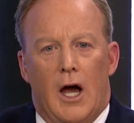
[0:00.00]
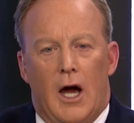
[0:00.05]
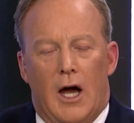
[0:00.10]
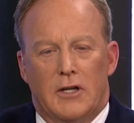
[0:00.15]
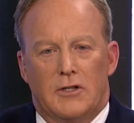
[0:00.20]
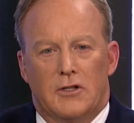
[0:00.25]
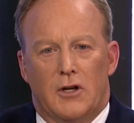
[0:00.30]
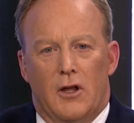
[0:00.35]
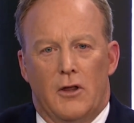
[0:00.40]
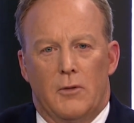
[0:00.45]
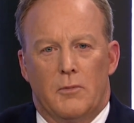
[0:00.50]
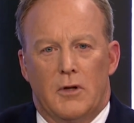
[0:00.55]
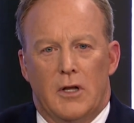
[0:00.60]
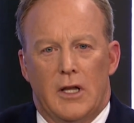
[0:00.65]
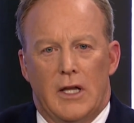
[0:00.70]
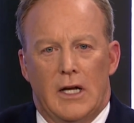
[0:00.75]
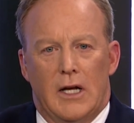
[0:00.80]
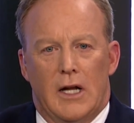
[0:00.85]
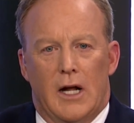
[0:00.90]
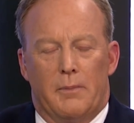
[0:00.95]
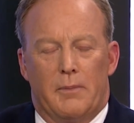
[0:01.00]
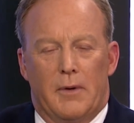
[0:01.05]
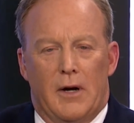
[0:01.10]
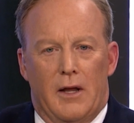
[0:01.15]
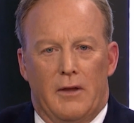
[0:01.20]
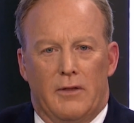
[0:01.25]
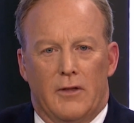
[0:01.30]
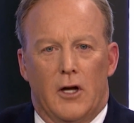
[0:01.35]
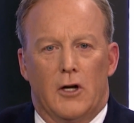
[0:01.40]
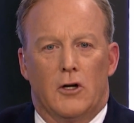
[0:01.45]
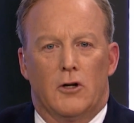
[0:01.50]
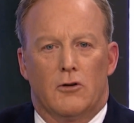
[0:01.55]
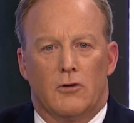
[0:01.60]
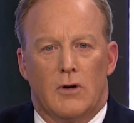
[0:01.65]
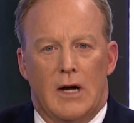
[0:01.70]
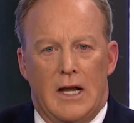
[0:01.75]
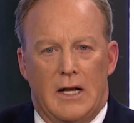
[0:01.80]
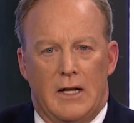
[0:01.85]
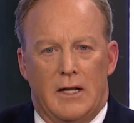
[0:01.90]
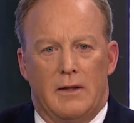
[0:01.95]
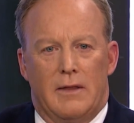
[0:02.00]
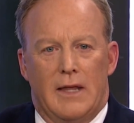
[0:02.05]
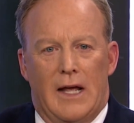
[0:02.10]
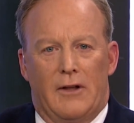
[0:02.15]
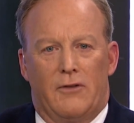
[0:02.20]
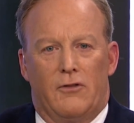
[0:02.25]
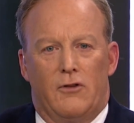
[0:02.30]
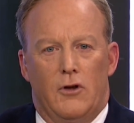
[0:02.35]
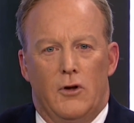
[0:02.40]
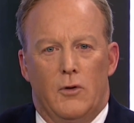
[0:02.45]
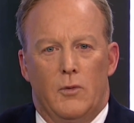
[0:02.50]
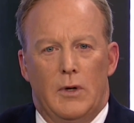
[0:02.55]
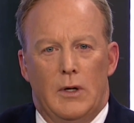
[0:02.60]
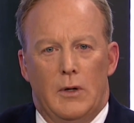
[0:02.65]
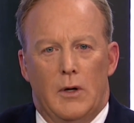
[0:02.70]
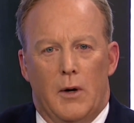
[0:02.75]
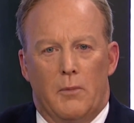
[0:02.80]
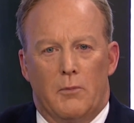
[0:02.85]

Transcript: I saw them clean it up, and I thought, great. That's you.